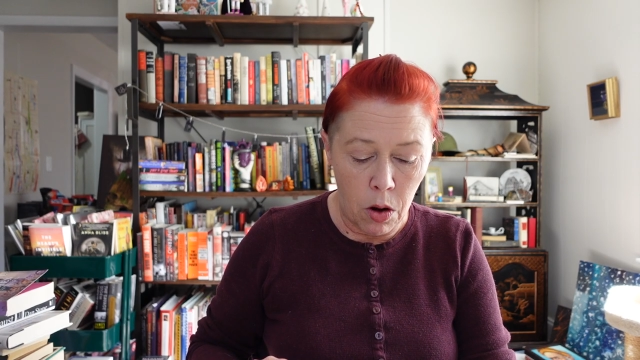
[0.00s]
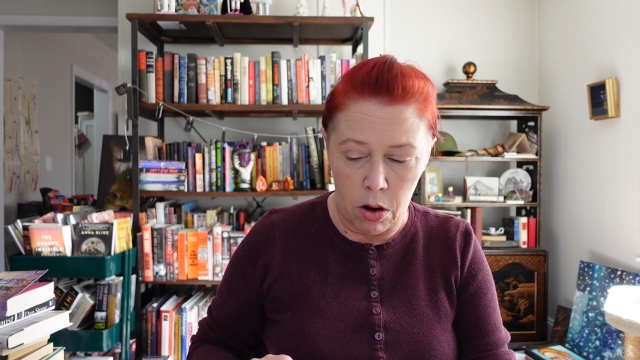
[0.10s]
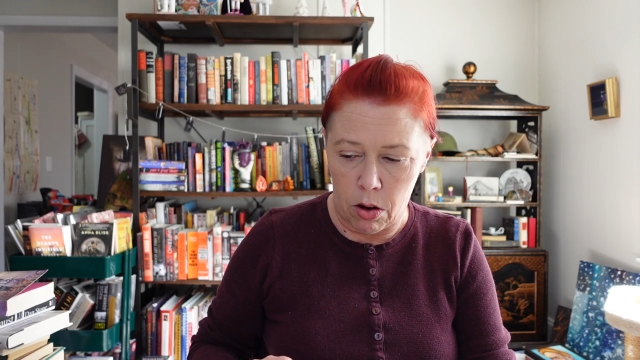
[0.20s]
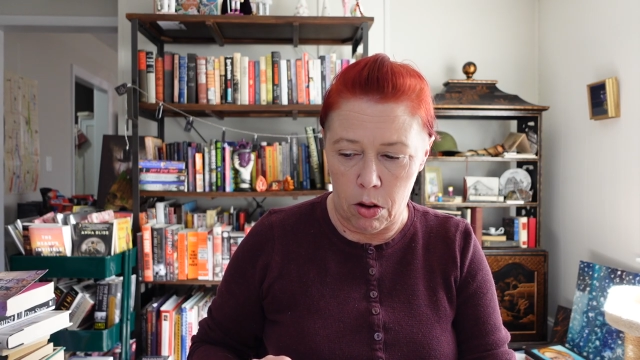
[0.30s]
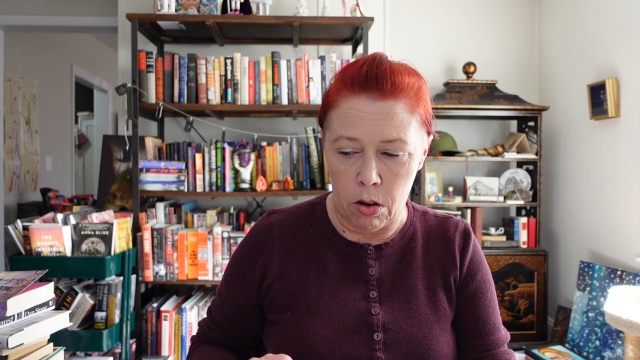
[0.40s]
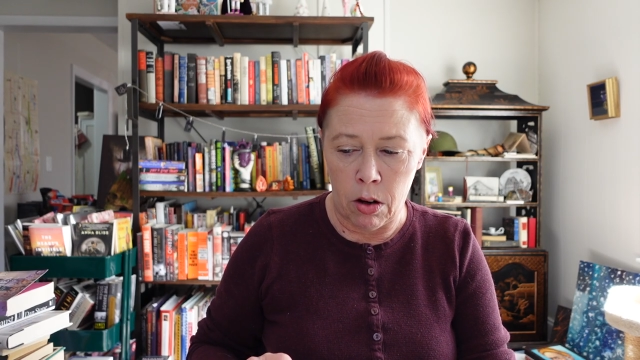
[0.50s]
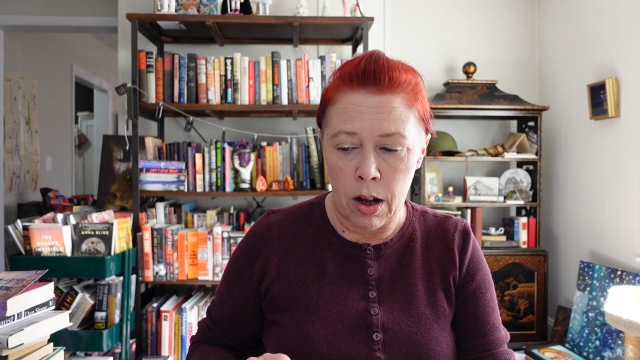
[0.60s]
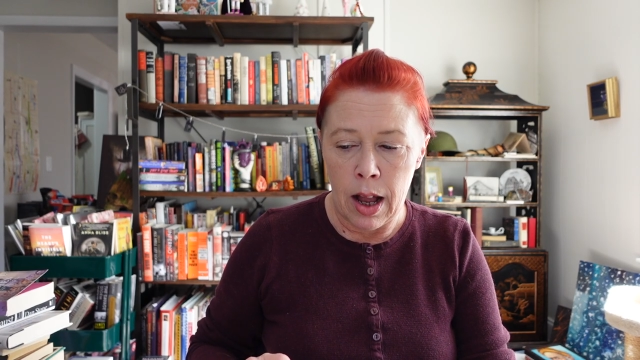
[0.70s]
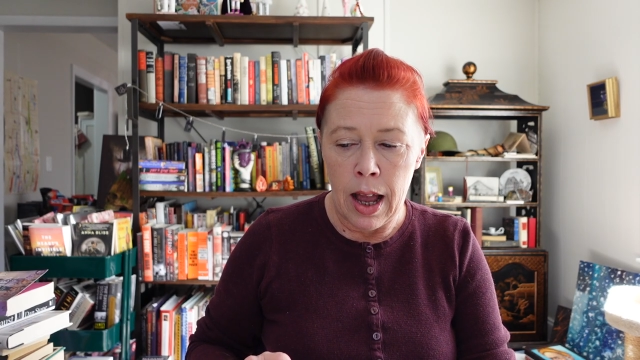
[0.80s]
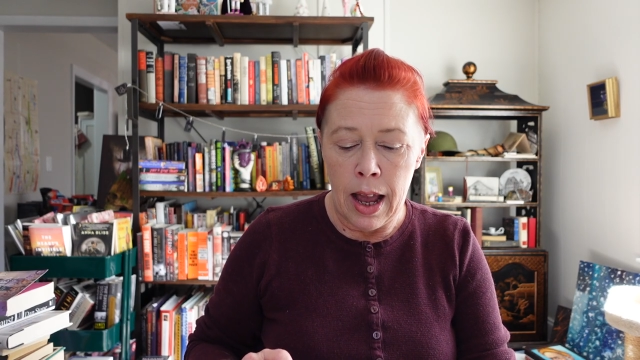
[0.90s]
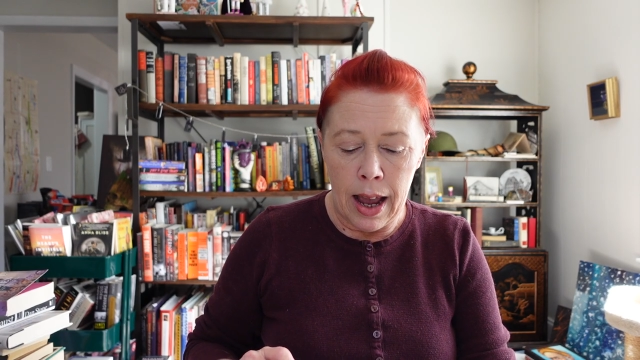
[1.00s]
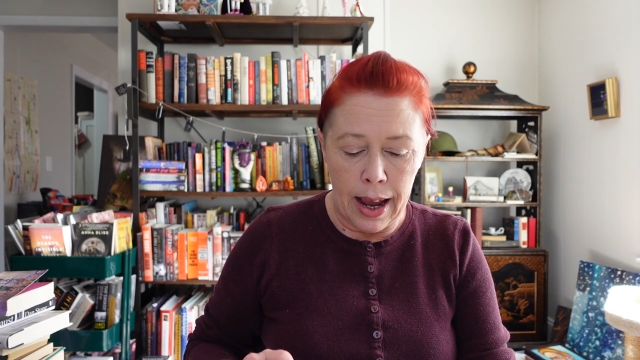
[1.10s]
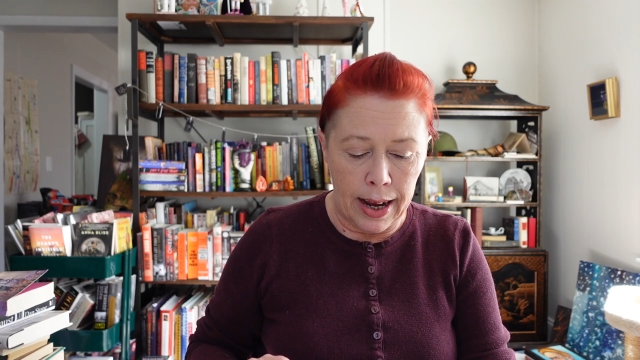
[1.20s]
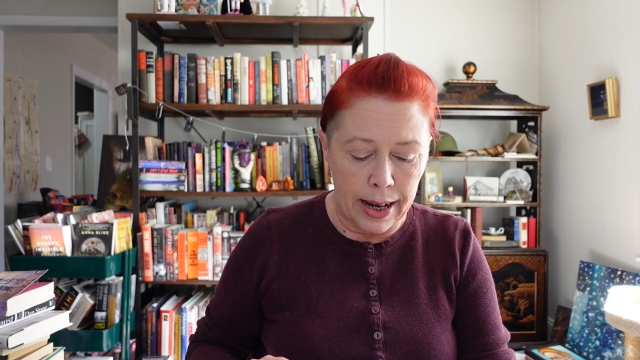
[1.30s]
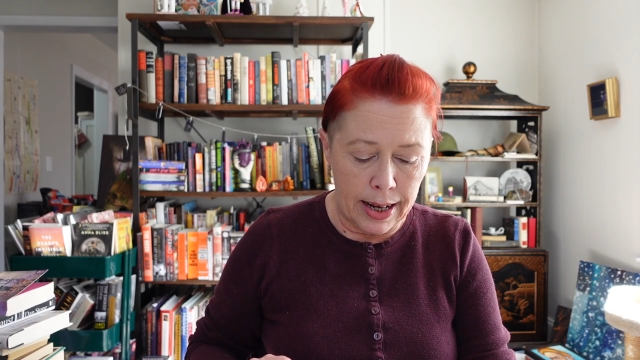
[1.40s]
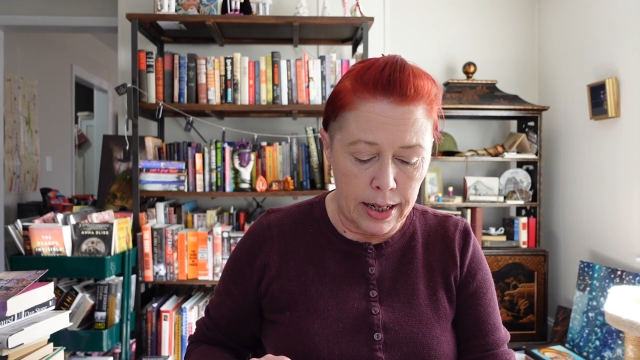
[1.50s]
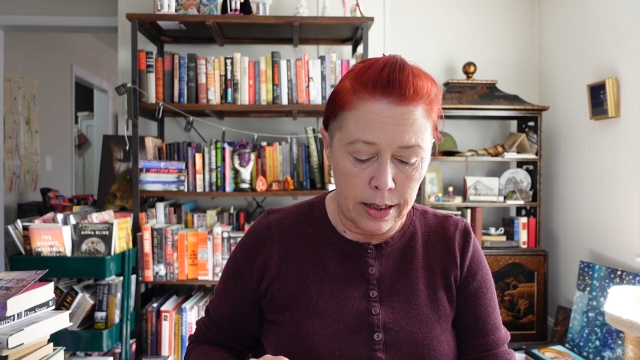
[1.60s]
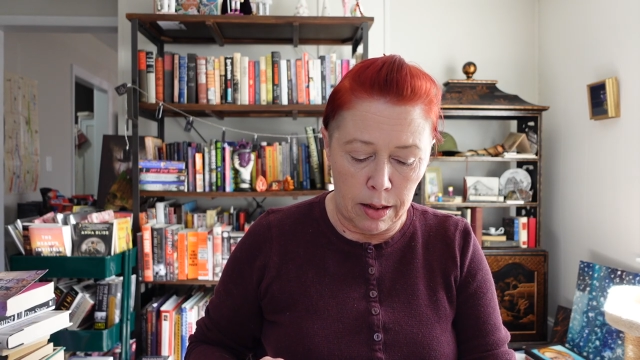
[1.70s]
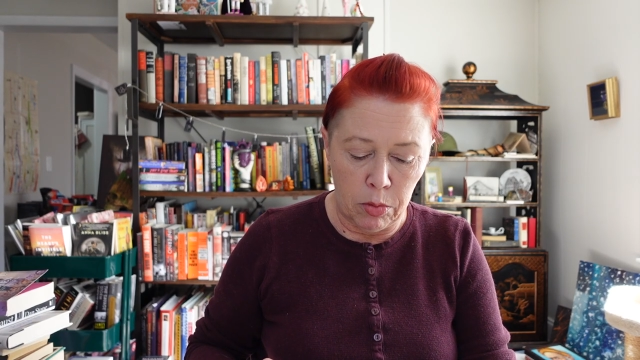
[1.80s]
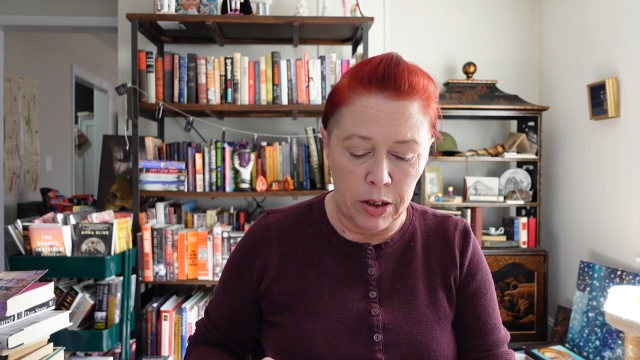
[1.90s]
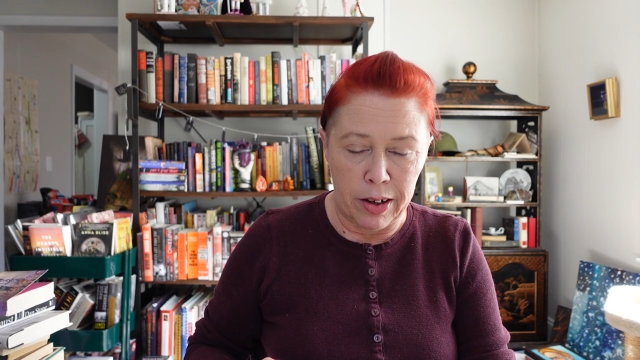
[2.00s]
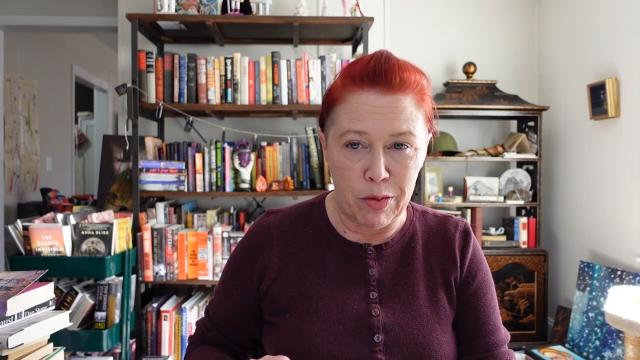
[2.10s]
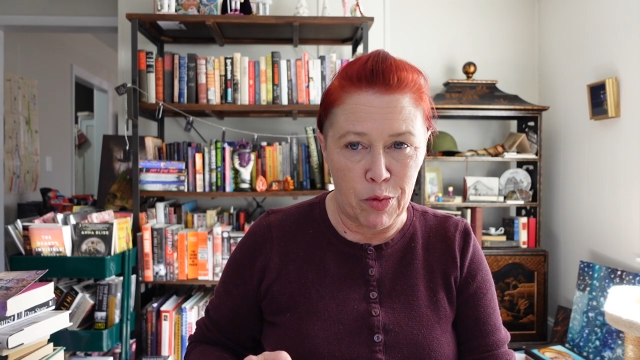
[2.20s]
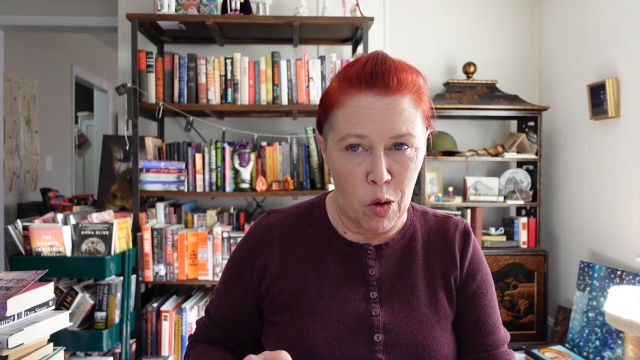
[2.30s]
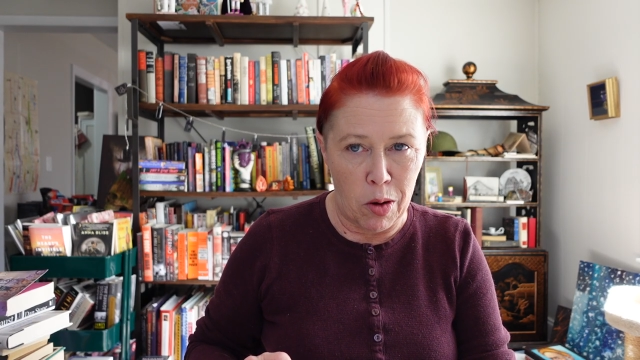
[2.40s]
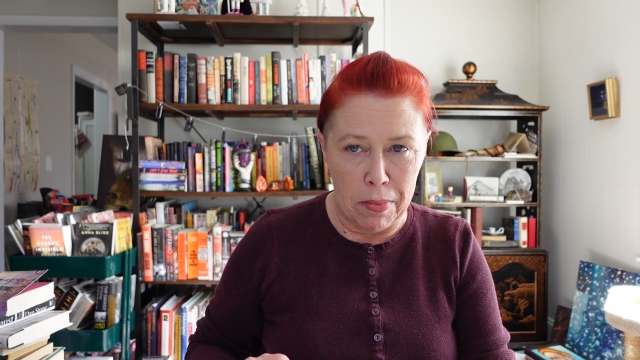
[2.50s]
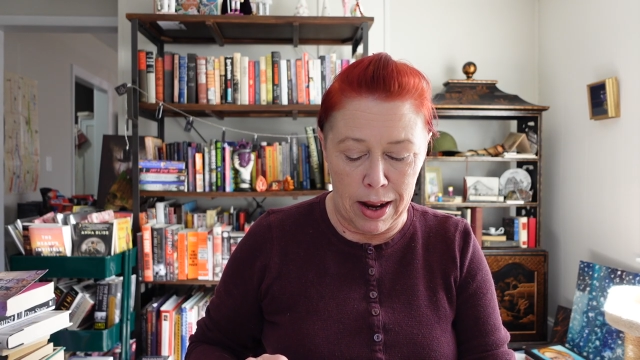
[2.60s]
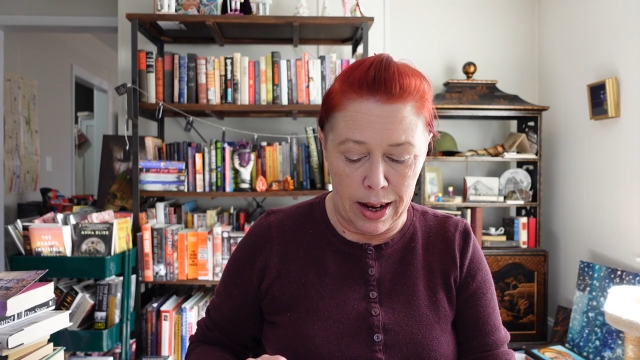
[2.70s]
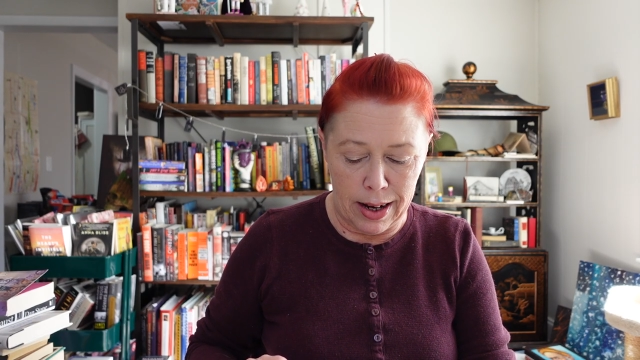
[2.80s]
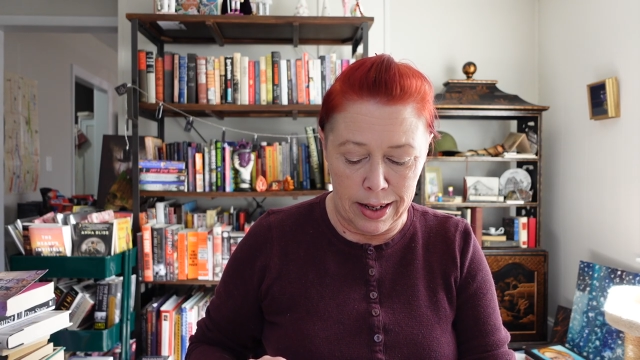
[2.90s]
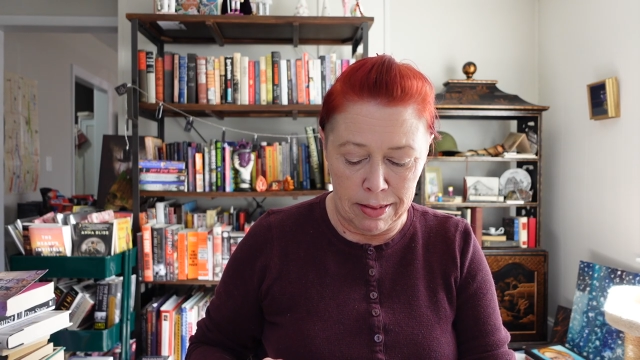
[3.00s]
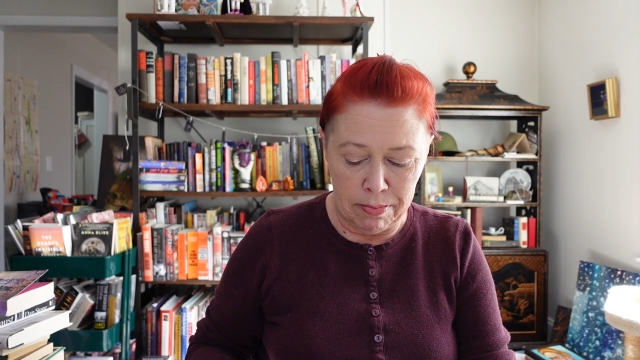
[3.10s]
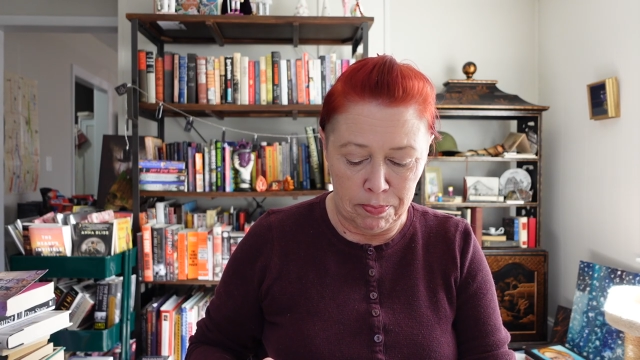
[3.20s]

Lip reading: her, and I am looking for my